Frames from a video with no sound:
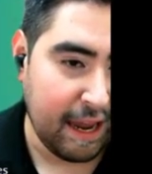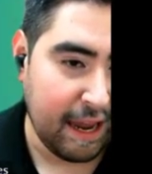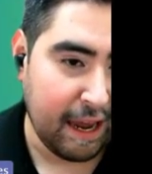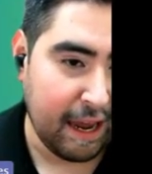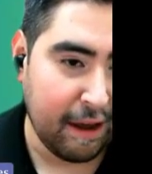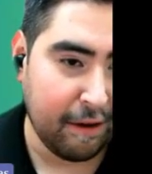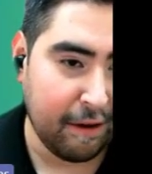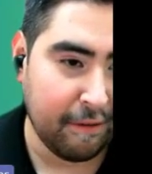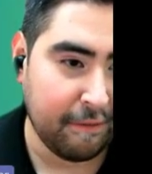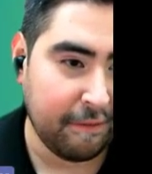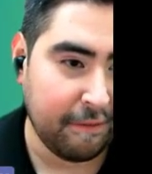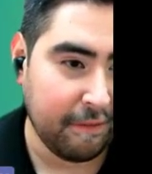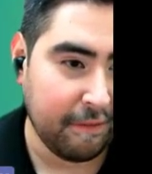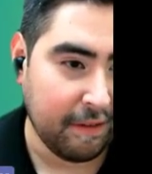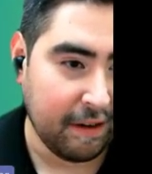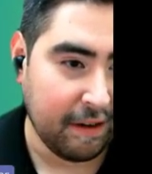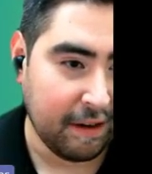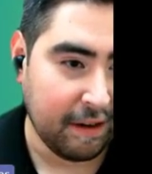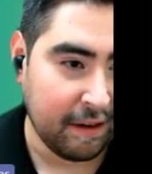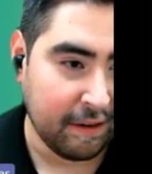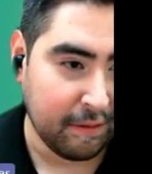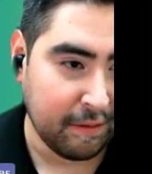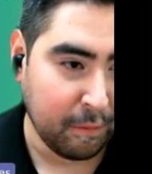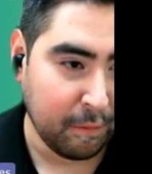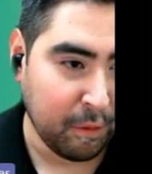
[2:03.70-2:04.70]
they have
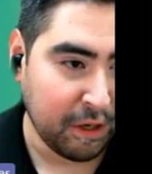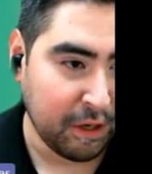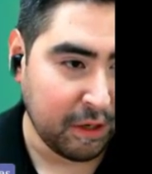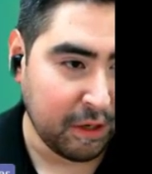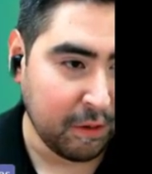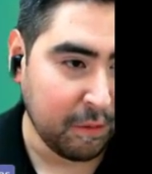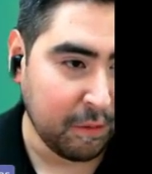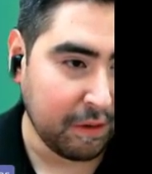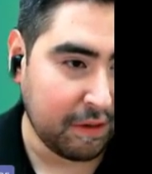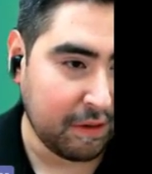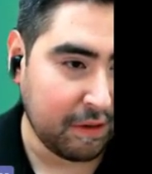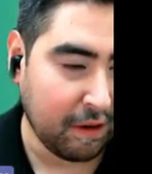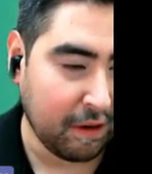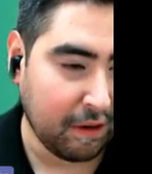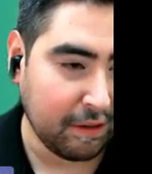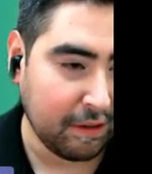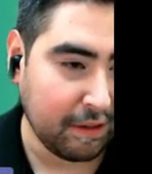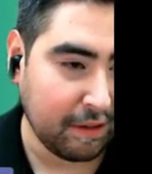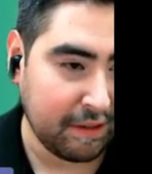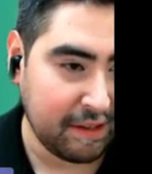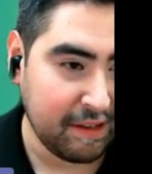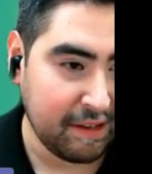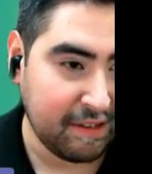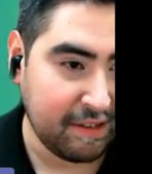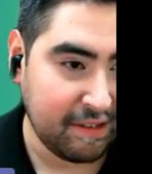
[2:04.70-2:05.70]
what you would
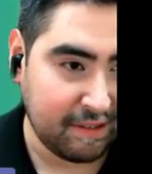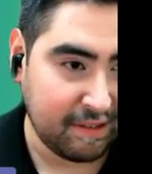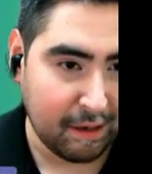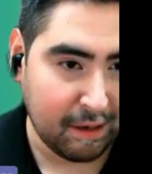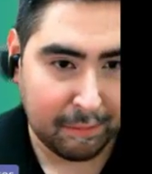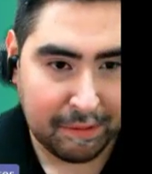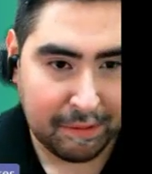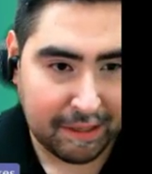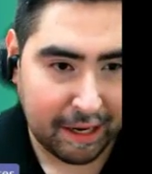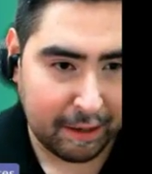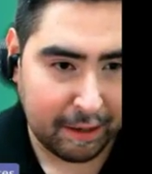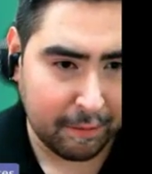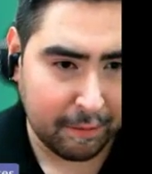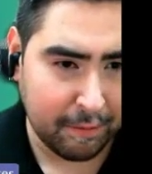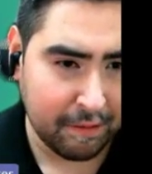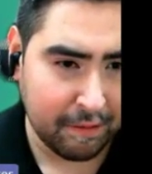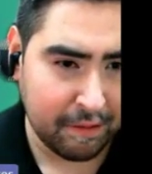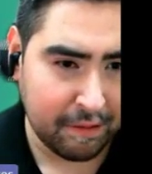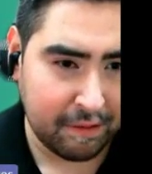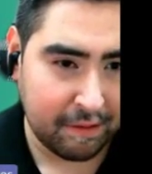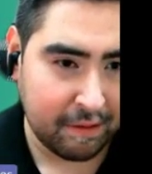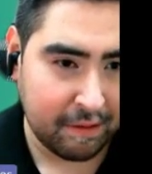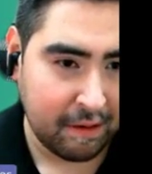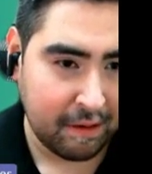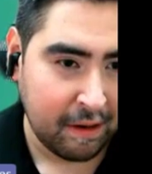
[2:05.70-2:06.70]
call these
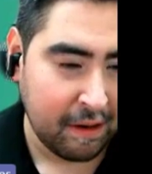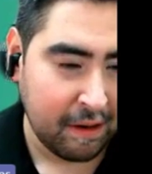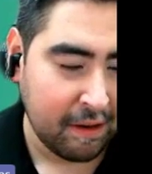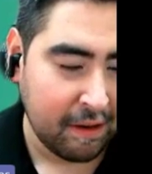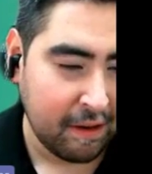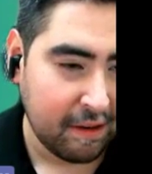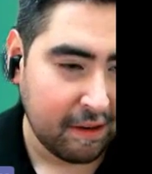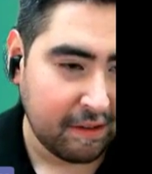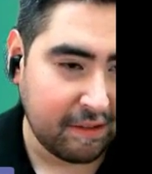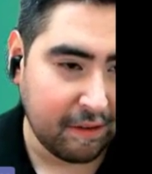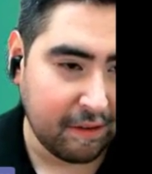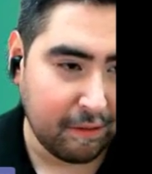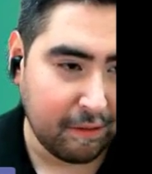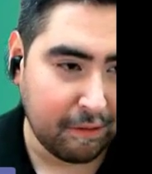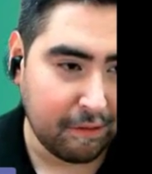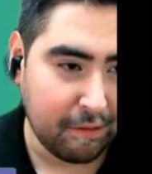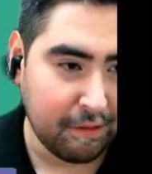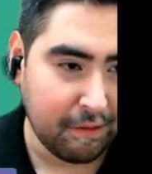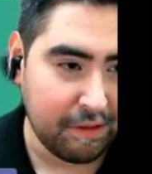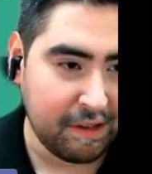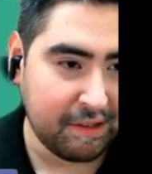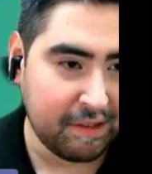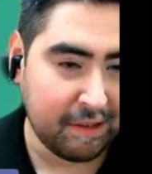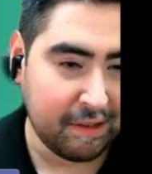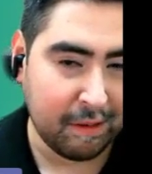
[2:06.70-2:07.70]
subtitles.
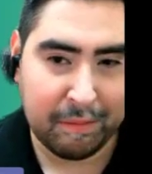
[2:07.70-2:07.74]
So